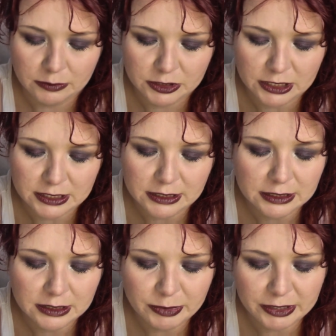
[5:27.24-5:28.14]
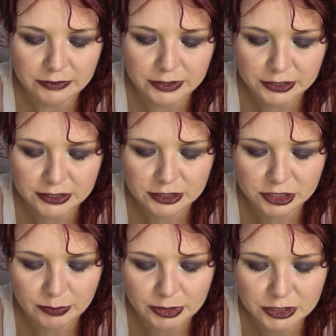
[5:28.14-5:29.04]
which has a little bit of a
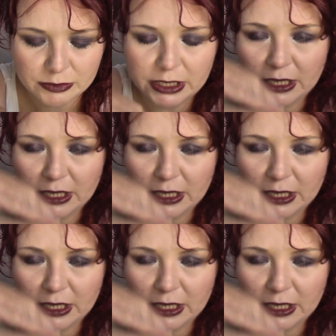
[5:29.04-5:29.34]
shimmer to it,